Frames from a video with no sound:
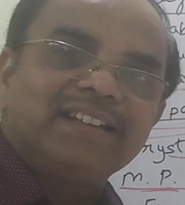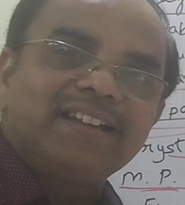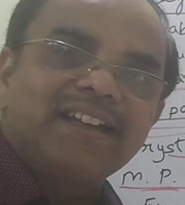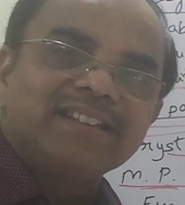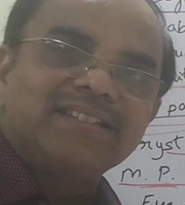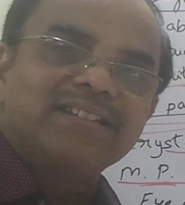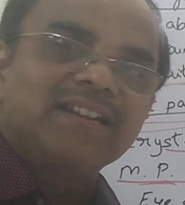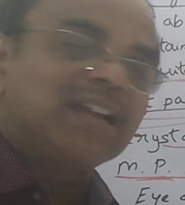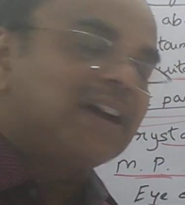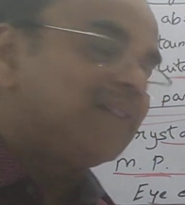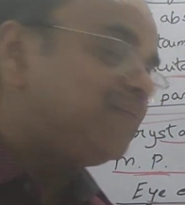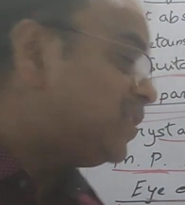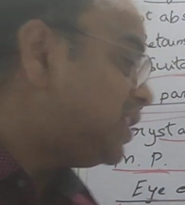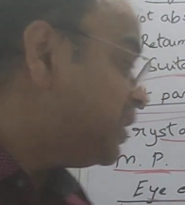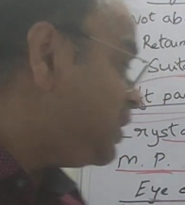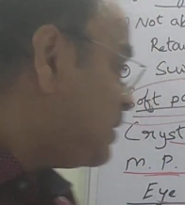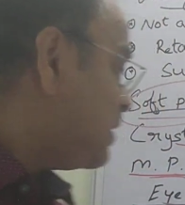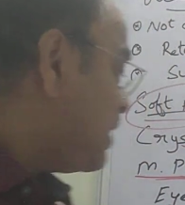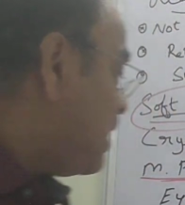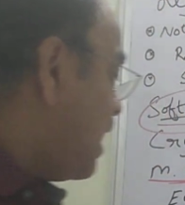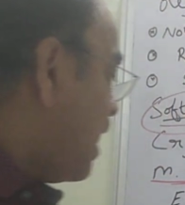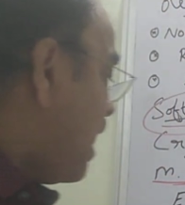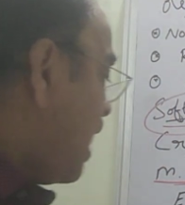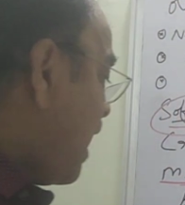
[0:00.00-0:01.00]
instead of
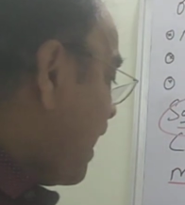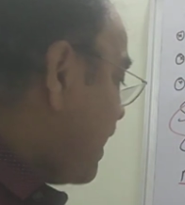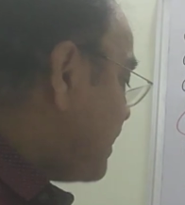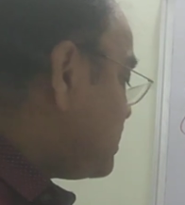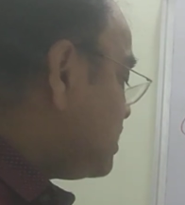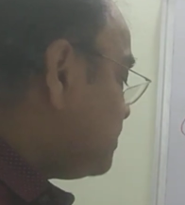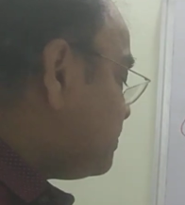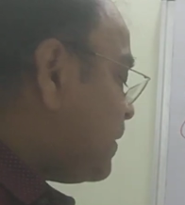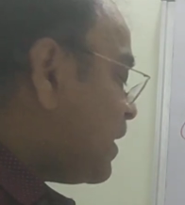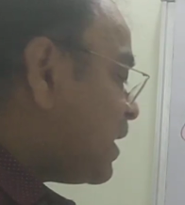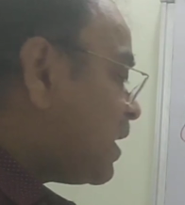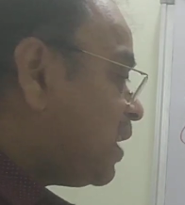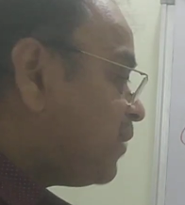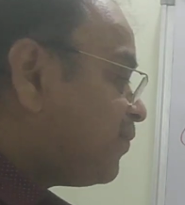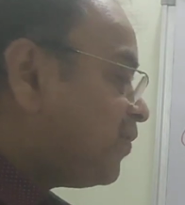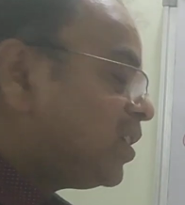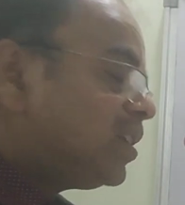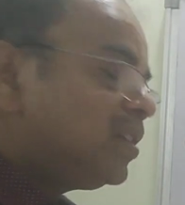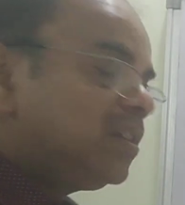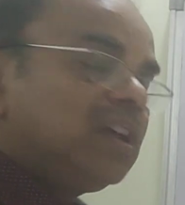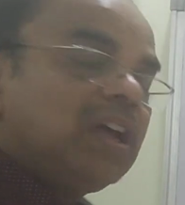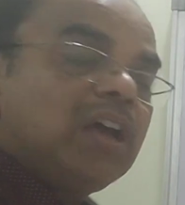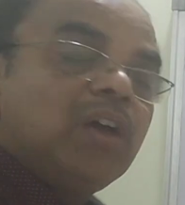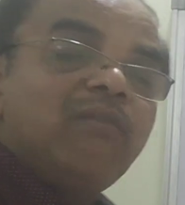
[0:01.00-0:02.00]
the hard
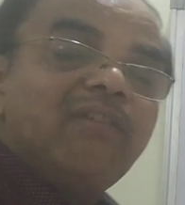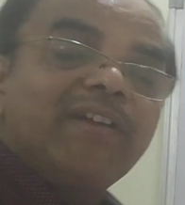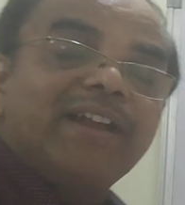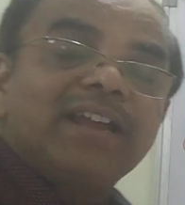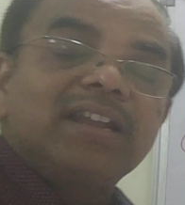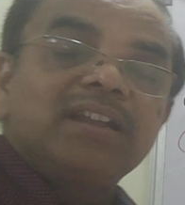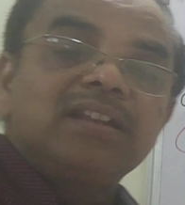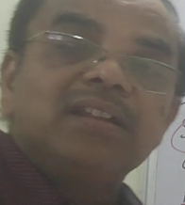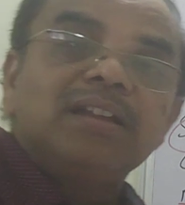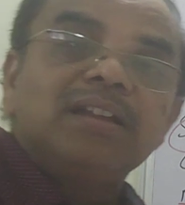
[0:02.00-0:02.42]
paraffin, we can